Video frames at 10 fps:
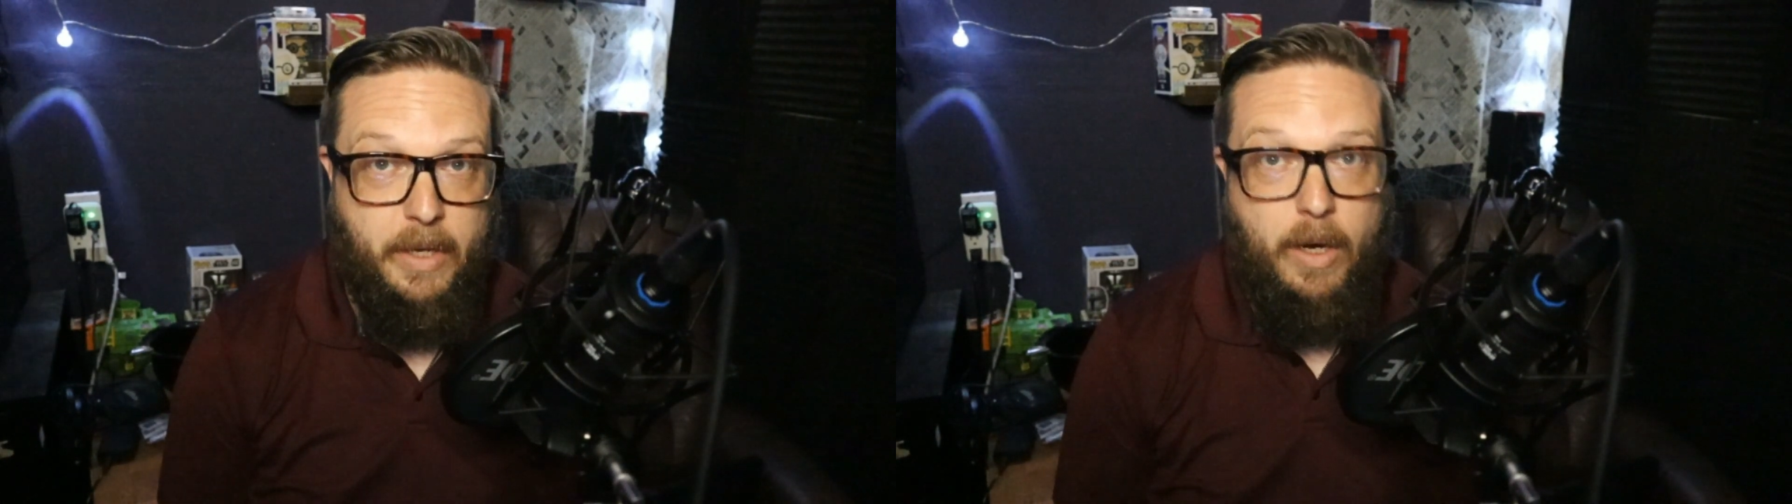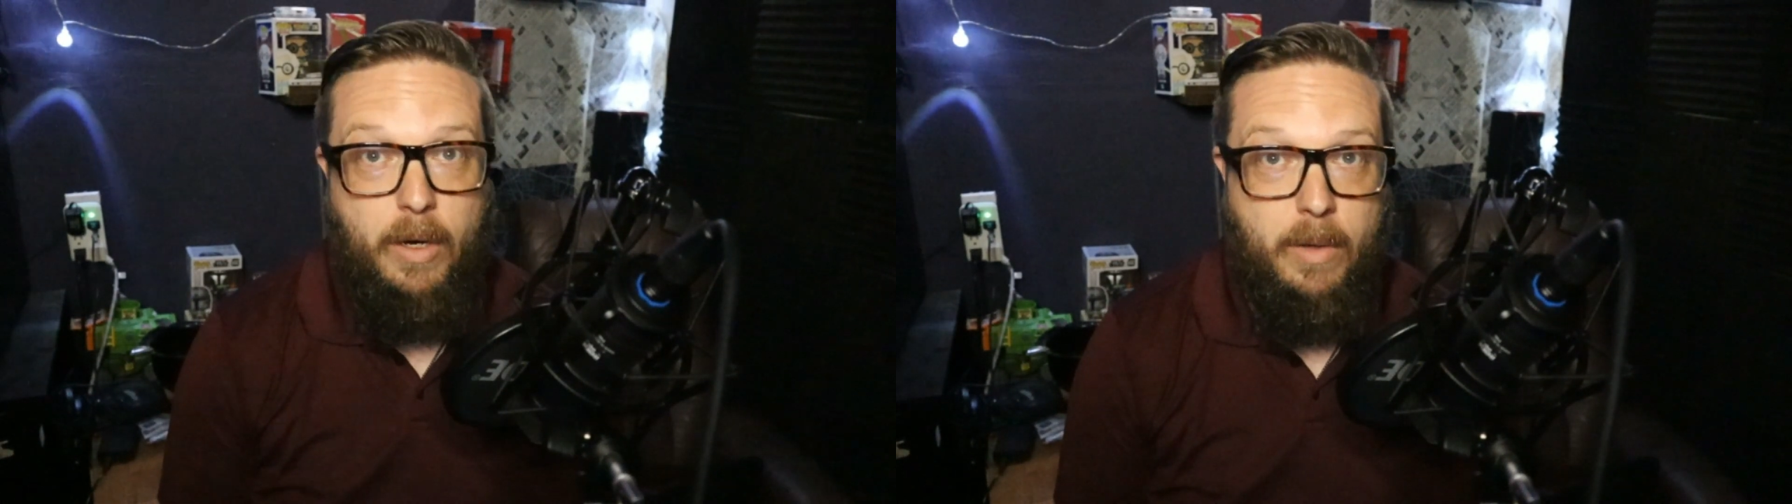
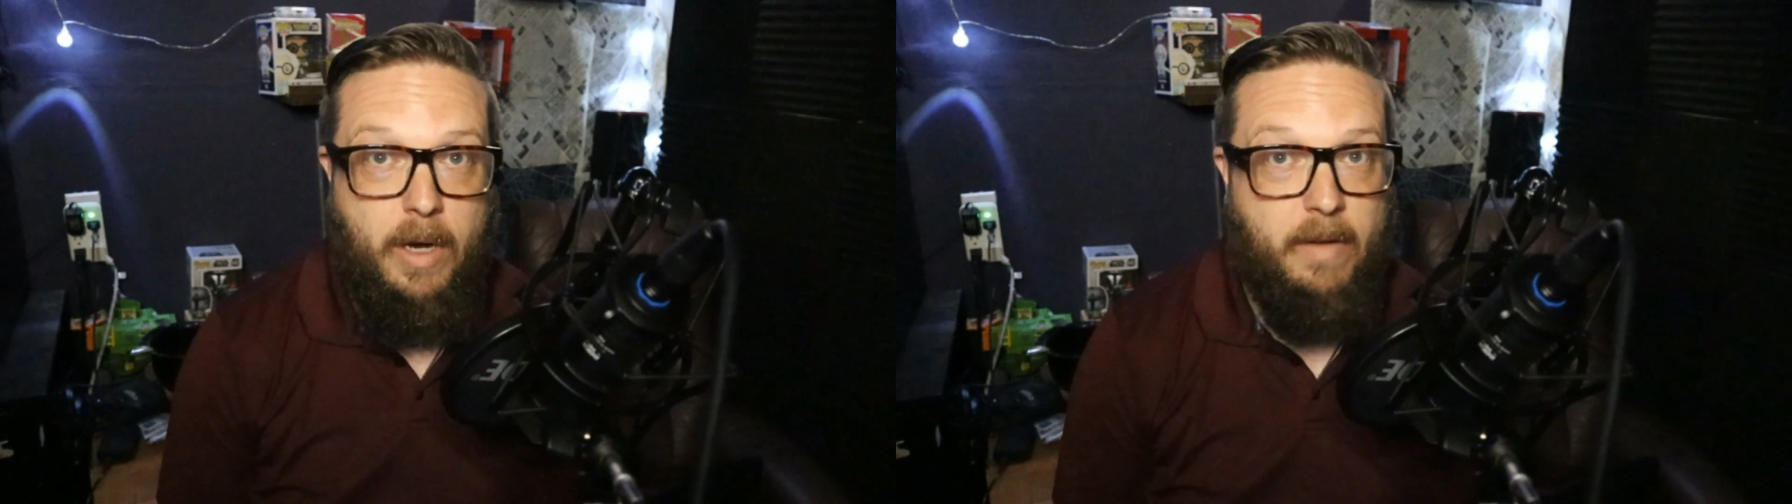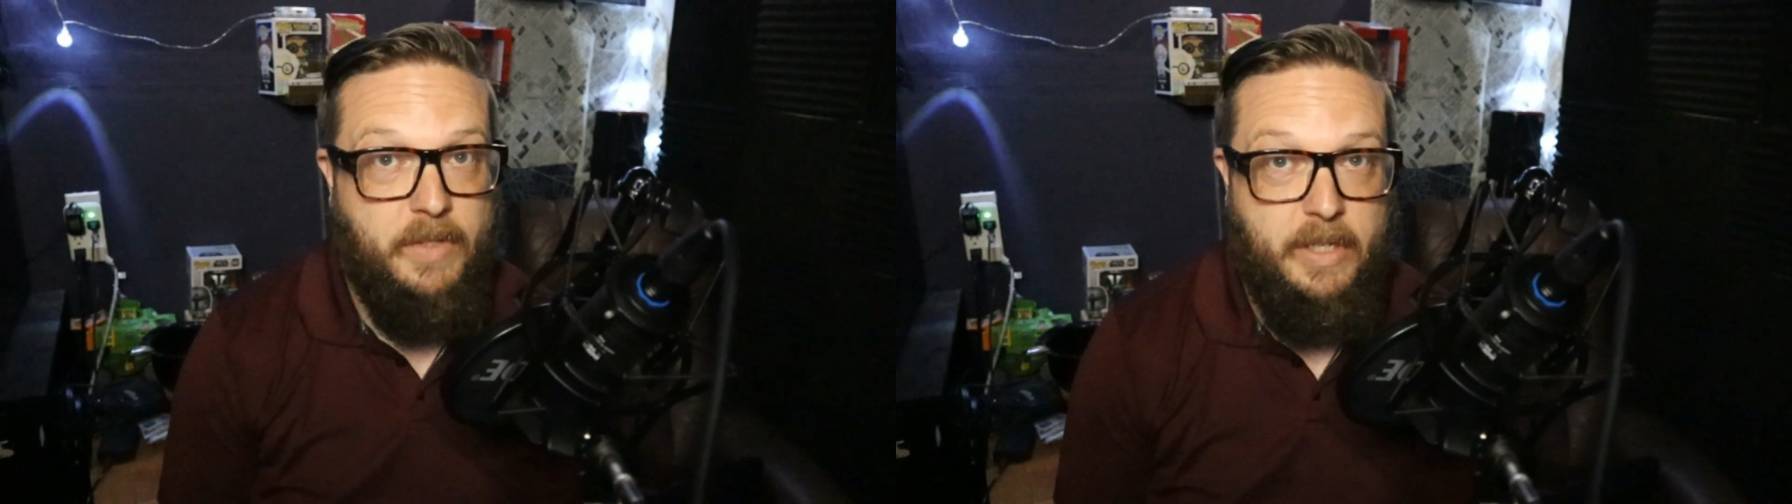
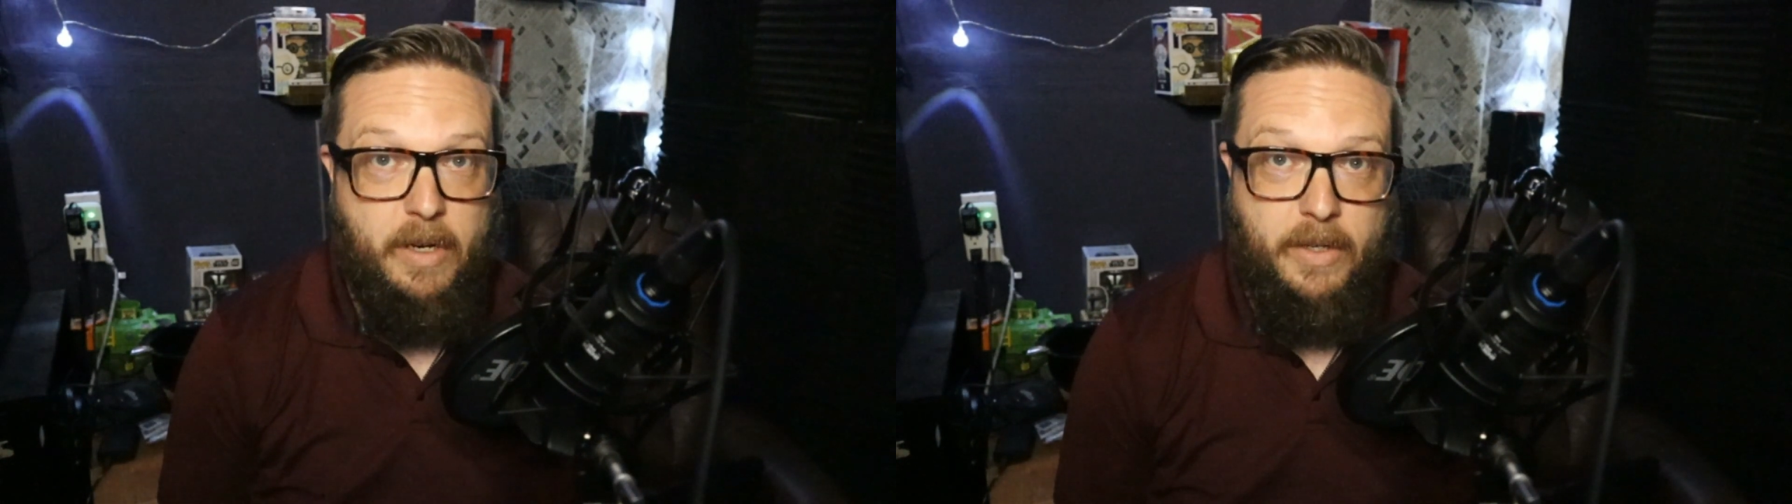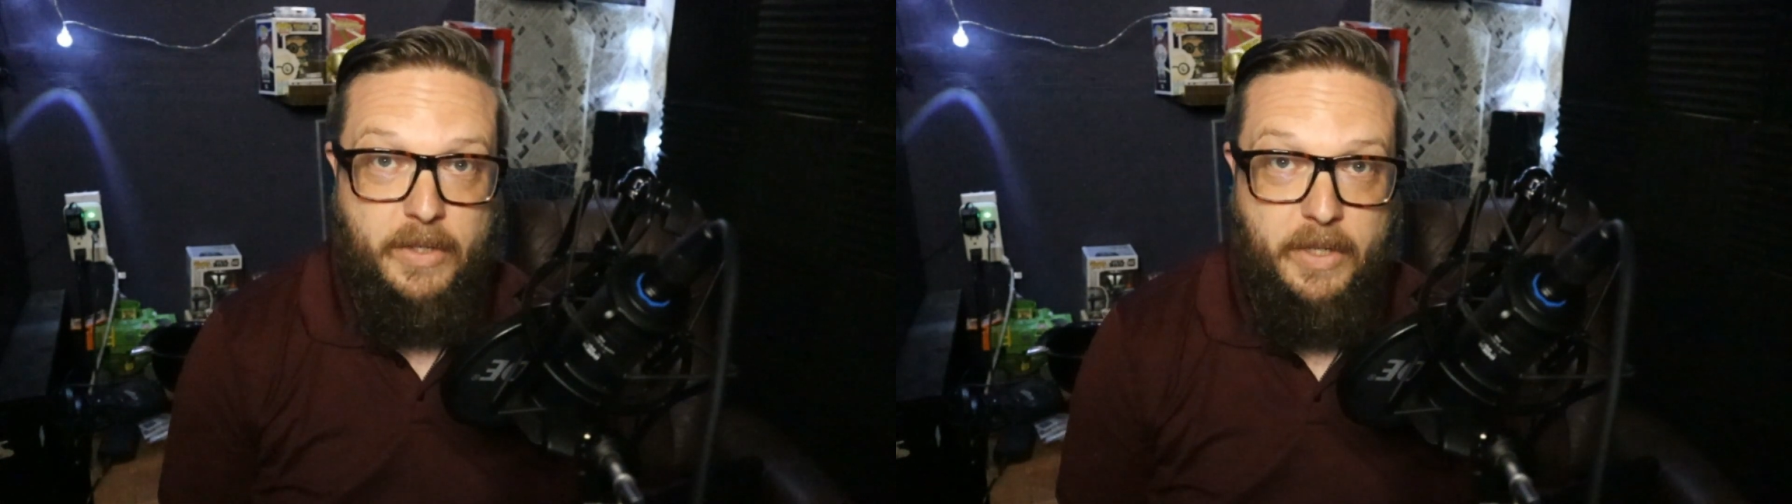of
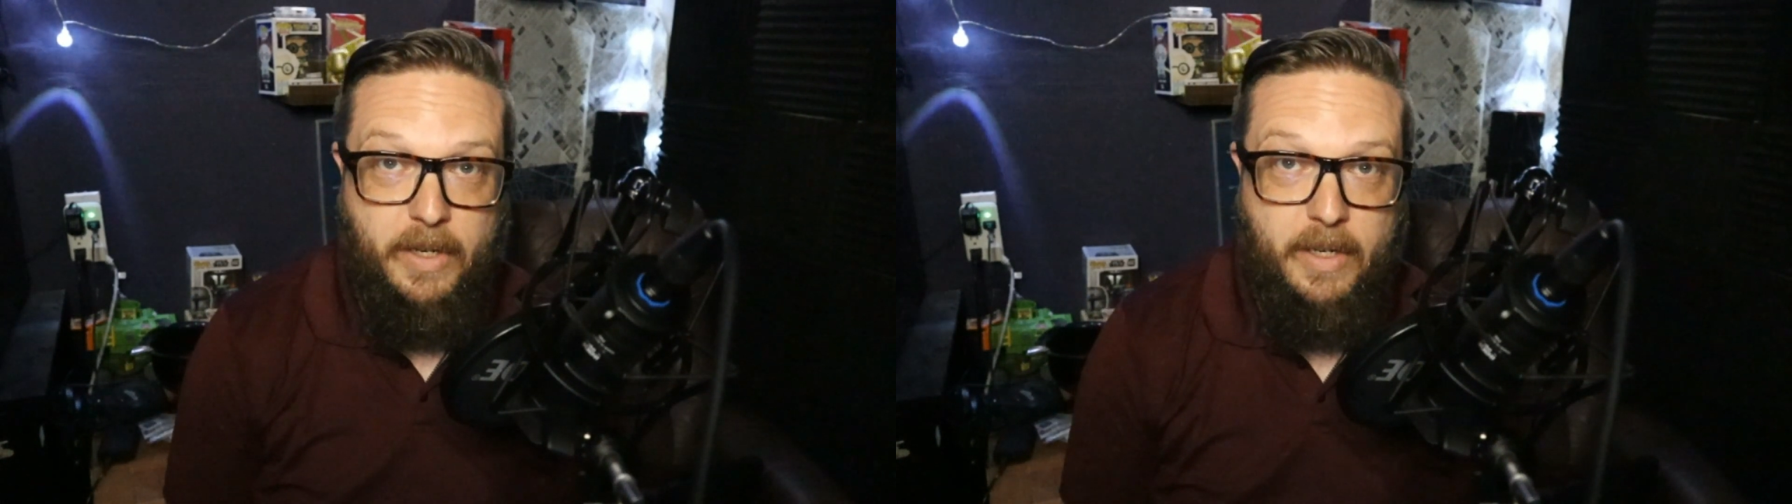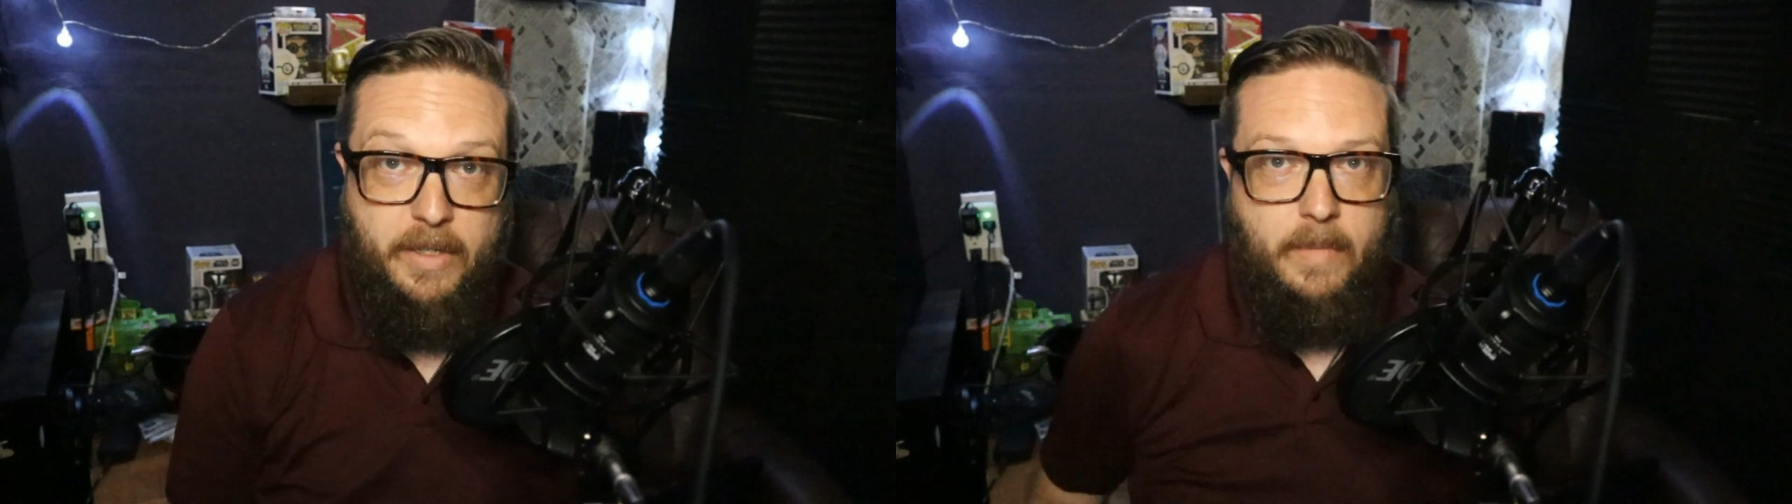ZR
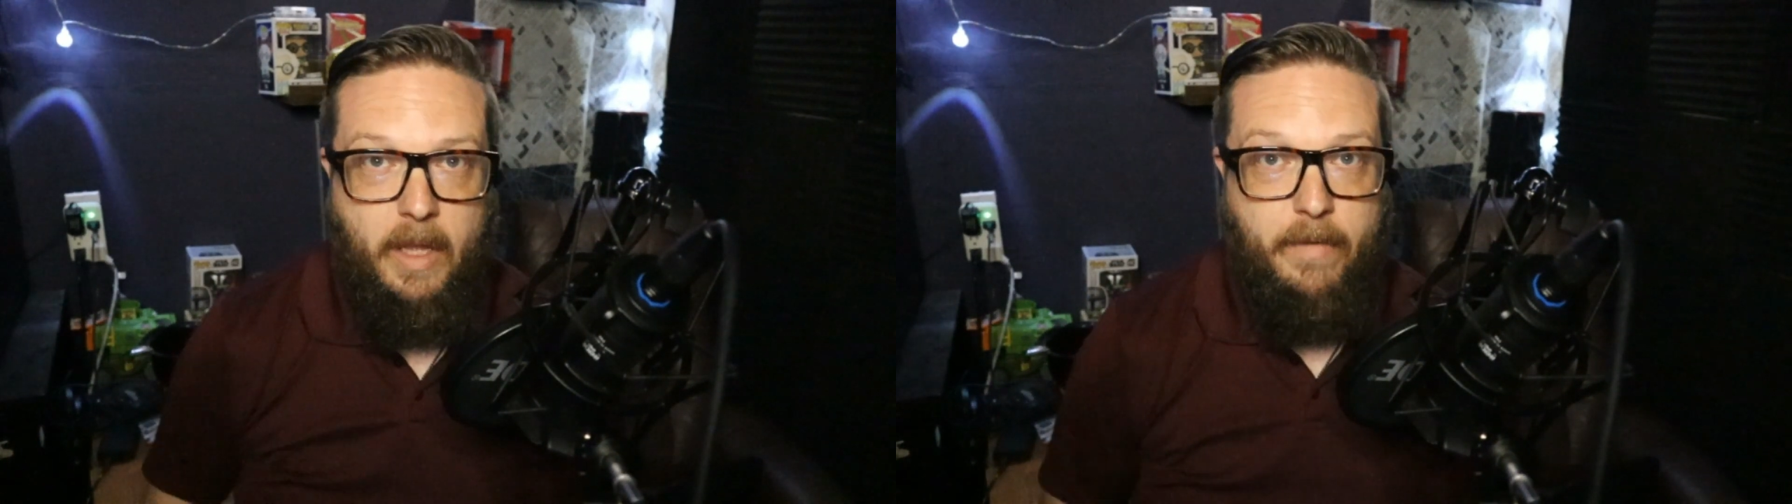Cigars.